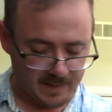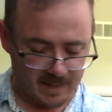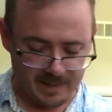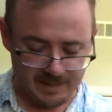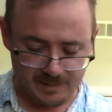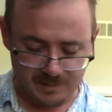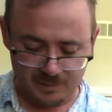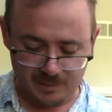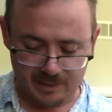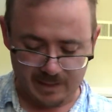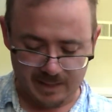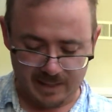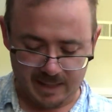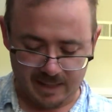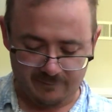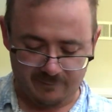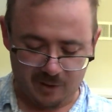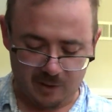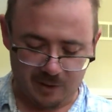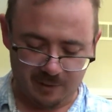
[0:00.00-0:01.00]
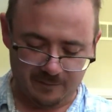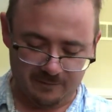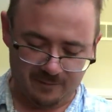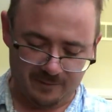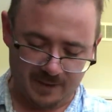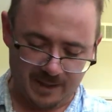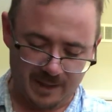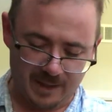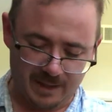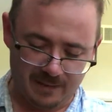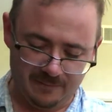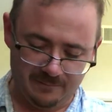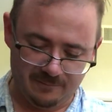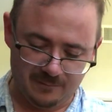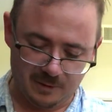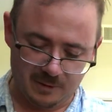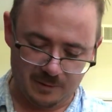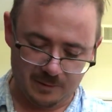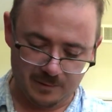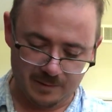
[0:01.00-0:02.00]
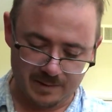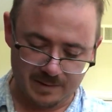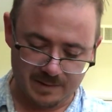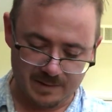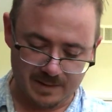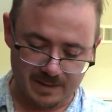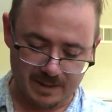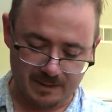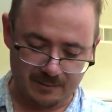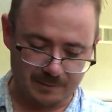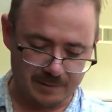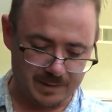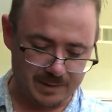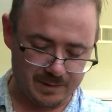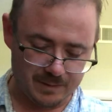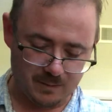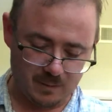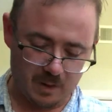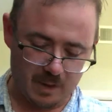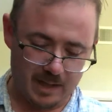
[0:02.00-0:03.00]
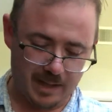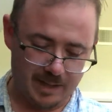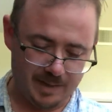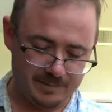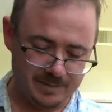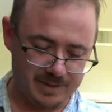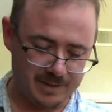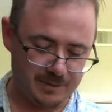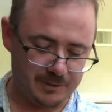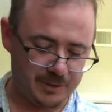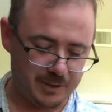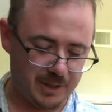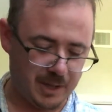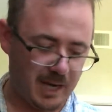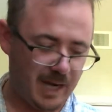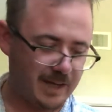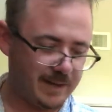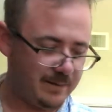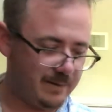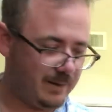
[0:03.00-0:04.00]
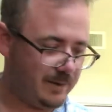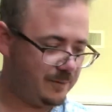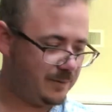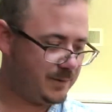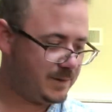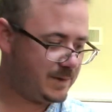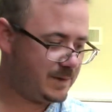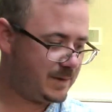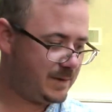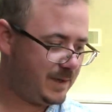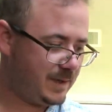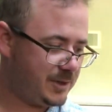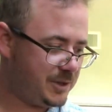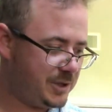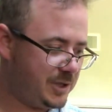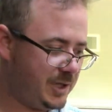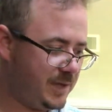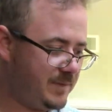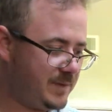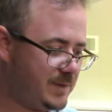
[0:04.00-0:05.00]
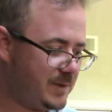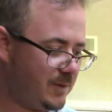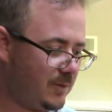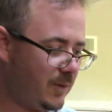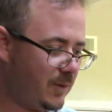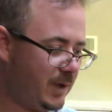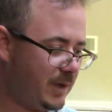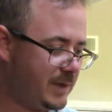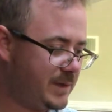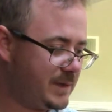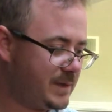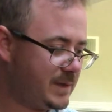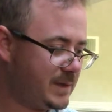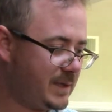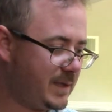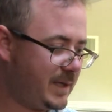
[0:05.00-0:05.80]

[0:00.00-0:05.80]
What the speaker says: It's really kind of hard to find any fault with this thing, which is why I'm so shocked that it was as cheap as it was.